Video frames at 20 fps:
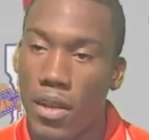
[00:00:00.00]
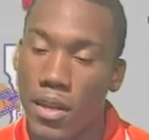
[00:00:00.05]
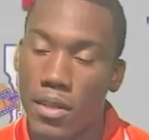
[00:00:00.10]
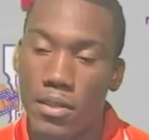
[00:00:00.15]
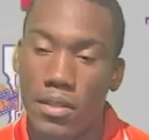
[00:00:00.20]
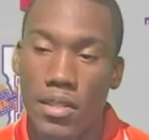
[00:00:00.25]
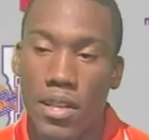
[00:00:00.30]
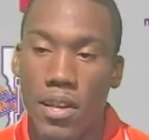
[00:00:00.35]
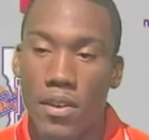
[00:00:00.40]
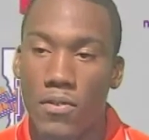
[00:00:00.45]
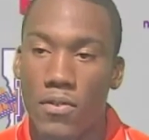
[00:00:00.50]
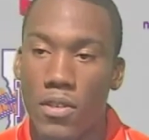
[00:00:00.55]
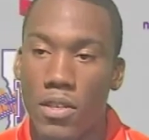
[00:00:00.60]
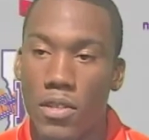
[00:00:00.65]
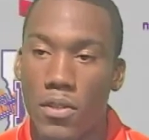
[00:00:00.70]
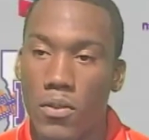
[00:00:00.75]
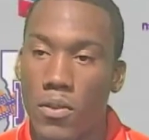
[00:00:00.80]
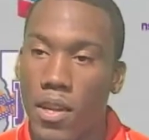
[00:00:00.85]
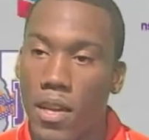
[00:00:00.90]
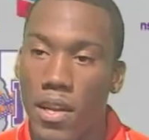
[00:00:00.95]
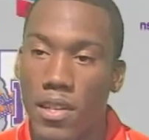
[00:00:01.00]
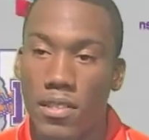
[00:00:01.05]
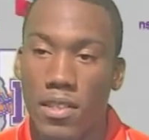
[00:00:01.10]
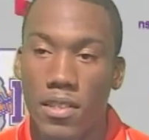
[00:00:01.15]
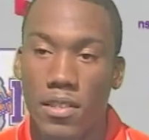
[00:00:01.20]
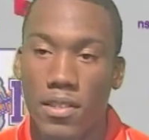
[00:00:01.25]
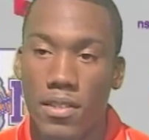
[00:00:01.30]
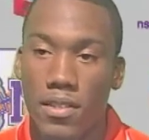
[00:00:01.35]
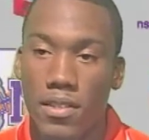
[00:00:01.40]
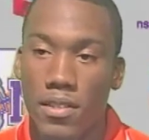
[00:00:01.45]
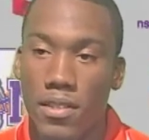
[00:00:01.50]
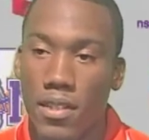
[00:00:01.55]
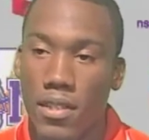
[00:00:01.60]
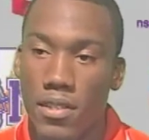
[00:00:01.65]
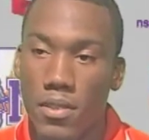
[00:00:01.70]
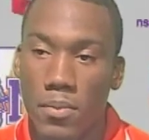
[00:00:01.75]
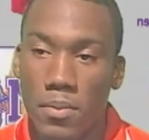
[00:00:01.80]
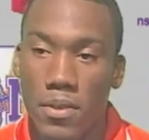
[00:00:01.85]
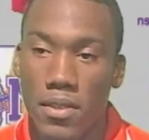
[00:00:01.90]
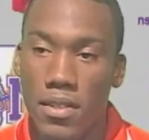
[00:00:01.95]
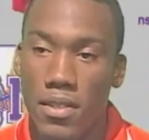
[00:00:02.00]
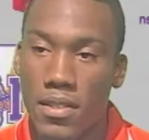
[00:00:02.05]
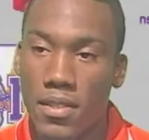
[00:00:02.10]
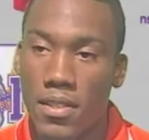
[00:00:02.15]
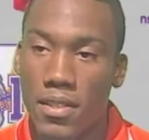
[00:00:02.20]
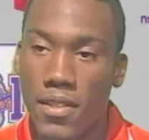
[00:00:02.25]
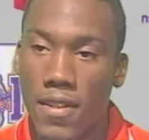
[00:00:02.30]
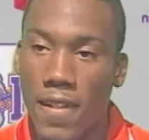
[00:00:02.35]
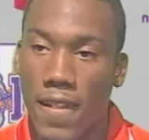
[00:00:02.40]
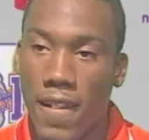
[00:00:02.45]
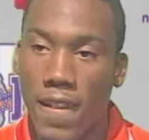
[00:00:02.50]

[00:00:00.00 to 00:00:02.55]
and just have fun. Relax out there. That's the biggest thing.